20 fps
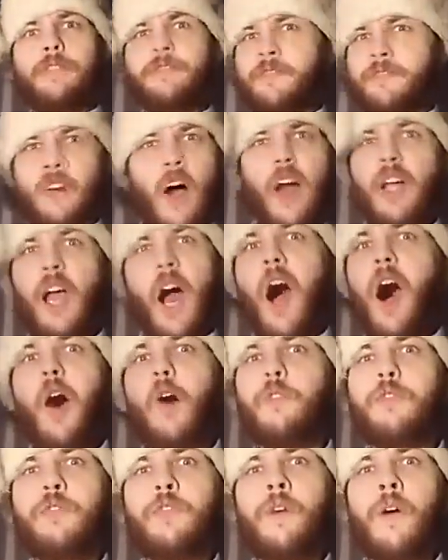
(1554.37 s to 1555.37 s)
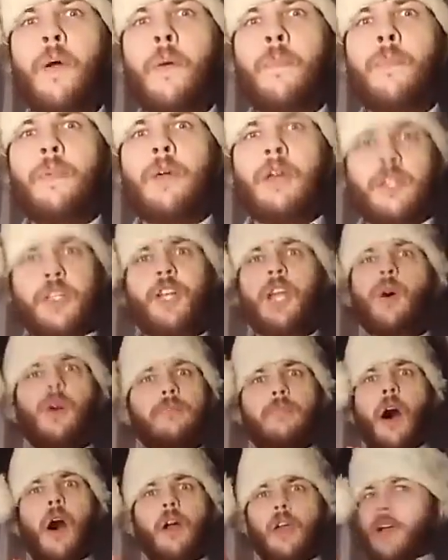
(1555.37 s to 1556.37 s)
fuck off." Do you know
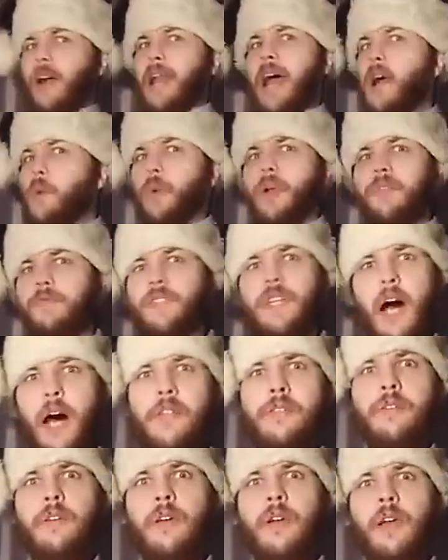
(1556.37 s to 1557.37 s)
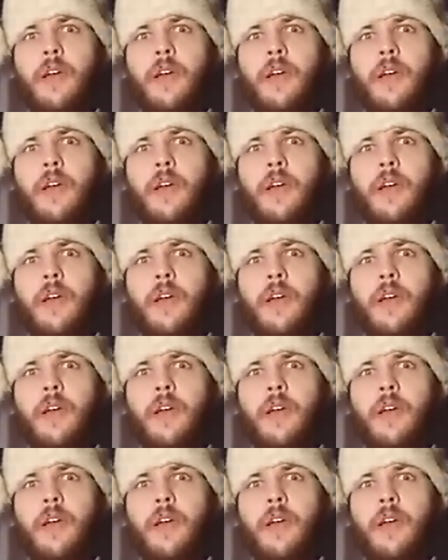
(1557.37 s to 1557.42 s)
what Mark Collette would have done?